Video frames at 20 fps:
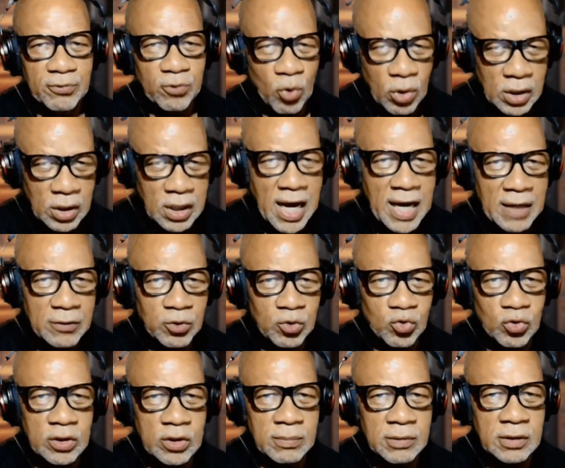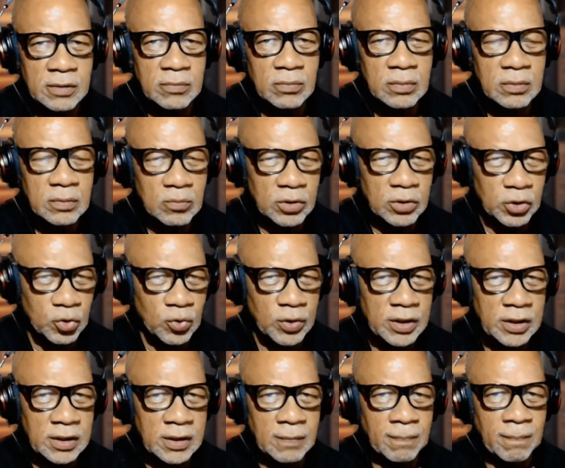live streaming was
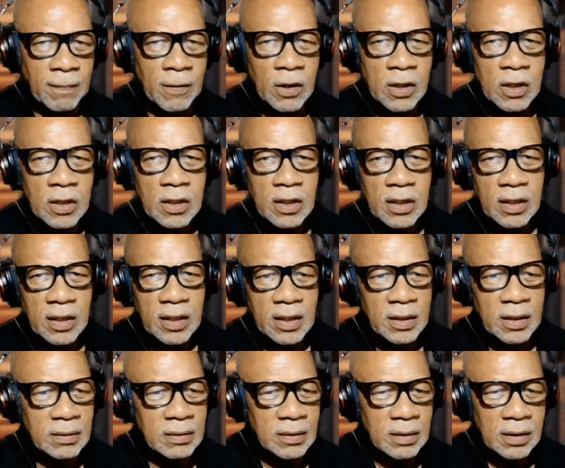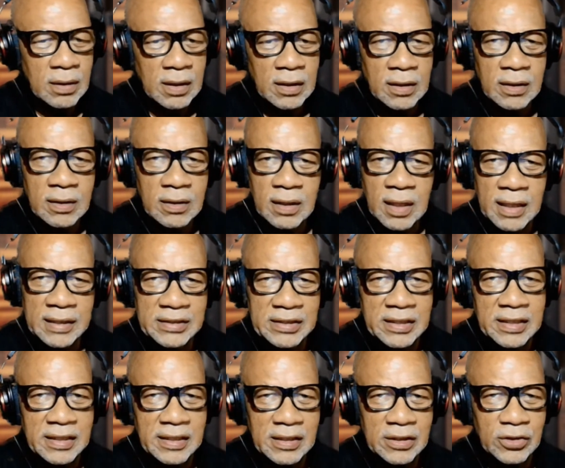trending. And I did
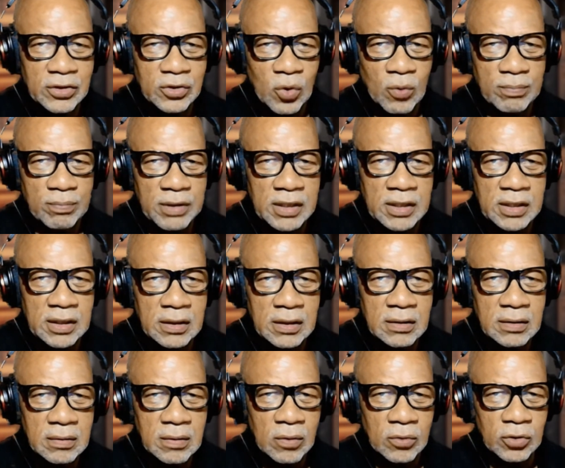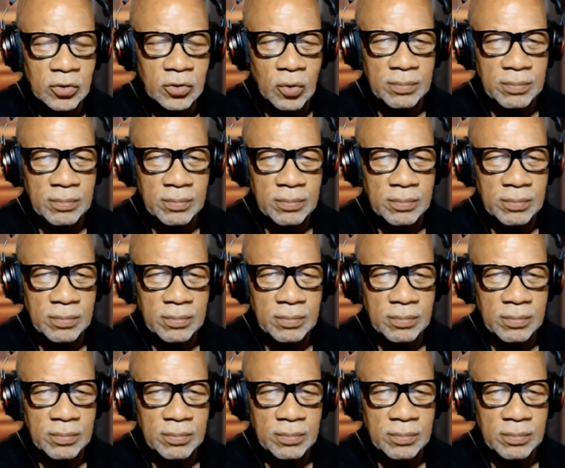it on so many